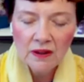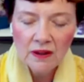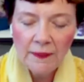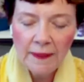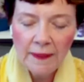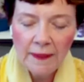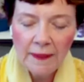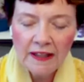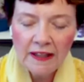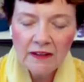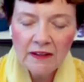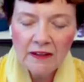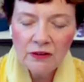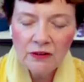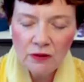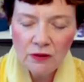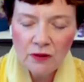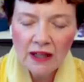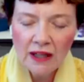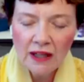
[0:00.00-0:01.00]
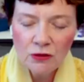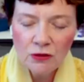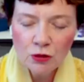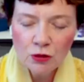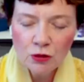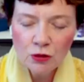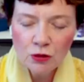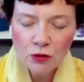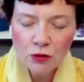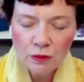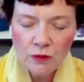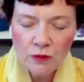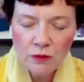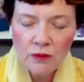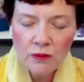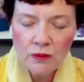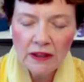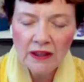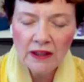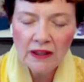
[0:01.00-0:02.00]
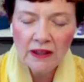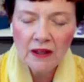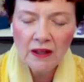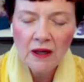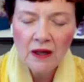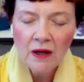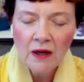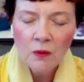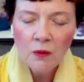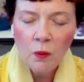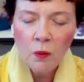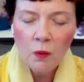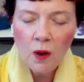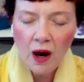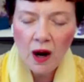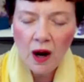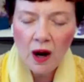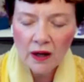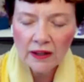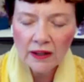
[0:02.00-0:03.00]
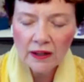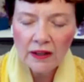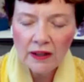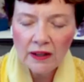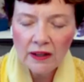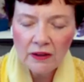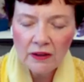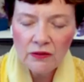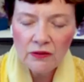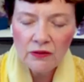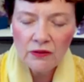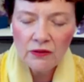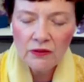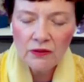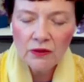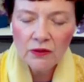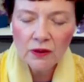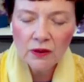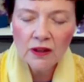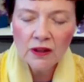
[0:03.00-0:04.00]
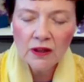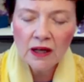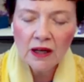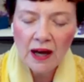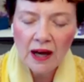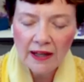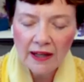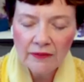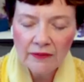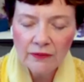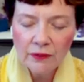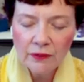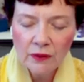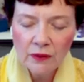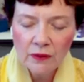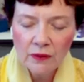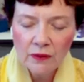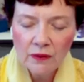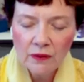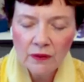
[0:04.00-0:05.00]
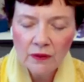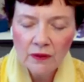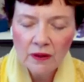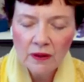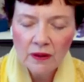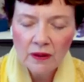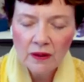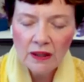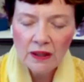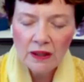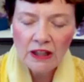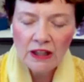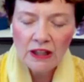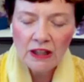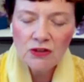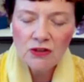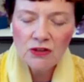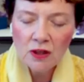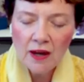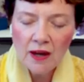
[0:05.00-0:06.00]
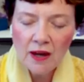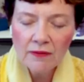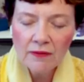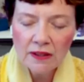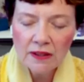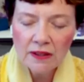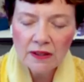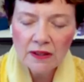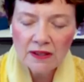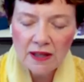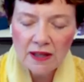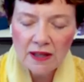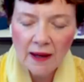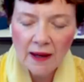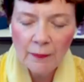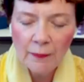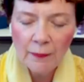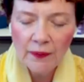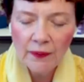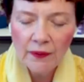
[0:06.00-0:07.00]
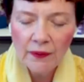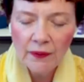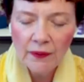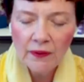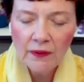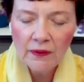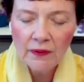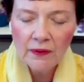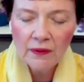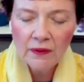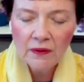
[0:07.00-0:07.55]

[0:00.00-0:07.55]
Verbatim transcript: And then you can truly walk in your life each and every step